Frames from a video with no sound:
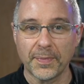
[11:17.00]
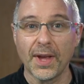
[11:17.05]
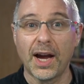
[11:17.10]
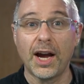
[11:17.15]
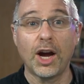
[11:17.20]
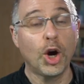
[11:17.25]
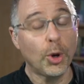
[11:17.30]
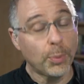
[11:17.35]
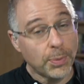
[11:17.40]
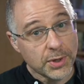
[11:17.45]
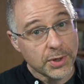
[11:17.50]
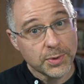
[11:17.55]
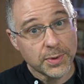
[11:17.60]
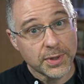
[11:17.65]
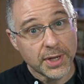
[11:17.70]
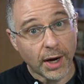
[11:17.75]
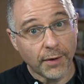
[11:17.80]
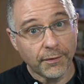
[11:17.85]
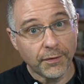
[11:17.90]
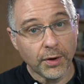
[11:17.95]
I hope this was
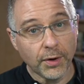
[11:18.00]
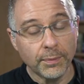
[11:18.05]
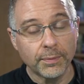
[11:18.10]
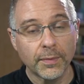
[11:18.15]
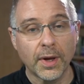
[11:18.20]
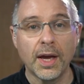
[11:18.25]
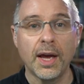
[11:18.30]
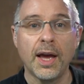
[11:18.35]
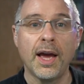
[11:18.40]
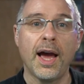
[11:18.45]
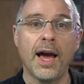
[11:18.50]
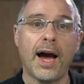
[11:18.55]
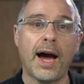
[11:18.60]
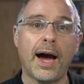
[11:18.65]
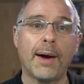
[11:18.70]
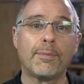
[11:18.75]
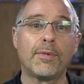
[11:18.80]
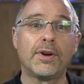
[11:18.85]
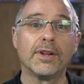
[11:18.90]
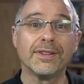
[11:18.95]
helpful.
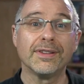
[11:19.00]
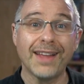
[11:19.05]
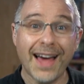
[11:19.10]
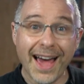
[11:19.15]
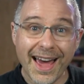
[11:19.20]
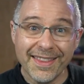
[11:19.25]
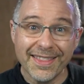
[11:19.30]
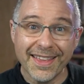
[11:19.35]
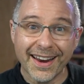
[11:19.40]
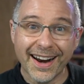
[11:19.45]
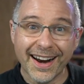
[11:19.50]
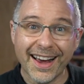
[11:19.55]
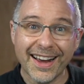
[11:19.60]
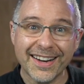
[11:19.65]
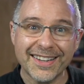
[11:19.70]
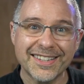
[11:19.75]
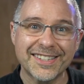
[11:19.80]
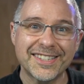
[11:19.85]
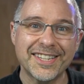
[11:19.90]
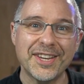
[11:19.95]
I'm glad that I
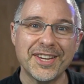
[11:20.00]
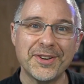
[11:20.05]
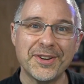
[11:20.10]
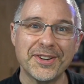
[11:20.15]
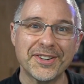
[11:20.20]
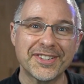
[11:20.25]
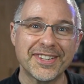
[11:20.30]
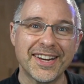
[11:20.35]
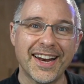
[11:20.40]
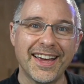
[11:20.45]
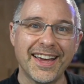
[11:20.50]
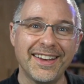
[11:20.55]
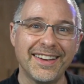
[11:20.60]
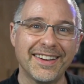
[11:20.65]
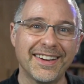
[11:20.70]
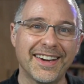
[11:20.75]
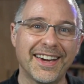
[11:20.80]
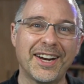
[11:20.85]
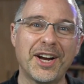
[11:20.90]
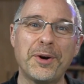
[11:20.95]
got to see you here today,
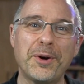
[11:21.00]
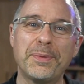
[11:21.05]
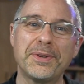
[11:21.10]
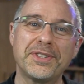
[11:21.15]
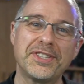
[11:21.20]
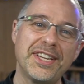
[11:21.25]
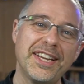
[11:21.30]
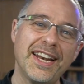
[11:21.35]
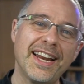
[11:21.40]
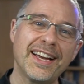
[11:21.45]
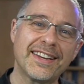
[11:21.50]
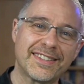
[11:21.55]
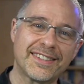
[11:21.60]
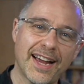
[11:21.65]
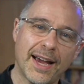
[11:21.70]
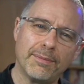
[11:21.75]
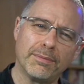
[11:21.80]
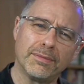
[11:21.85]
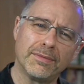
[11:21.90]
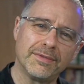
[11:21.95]
and I hope I see you next
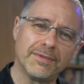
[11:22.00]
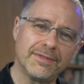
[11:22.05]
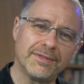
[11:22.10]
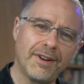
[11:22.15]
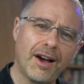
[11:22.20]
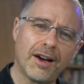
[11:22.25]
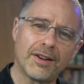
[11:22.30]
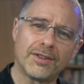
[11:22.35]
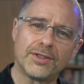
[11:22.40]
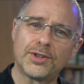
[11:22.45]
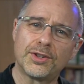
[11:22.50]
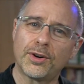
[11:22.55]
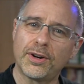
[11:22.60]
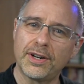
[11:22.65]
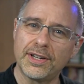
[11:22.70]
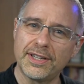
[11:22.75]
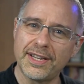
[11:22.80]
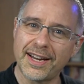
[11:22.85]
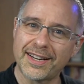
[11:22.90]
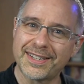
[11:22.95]
time on Torah
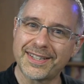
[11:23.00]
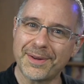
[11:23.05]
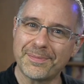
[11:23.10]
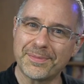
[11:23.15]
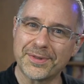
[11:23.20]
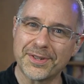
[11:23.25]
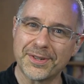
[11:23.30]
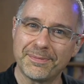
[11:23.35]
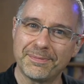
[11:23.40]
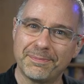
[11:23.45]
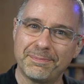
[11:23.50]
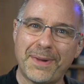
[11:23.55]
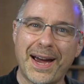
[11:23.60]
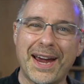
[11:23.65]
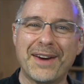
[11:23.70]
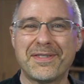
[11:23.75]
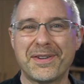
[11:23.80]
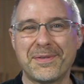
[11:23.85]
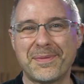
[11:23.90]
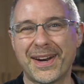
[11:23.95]
Tech Tips. Bye,
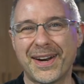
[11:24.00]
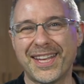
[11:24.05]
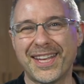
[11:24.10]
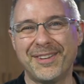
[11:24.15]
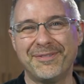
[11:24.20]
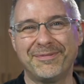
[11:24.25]
everybody.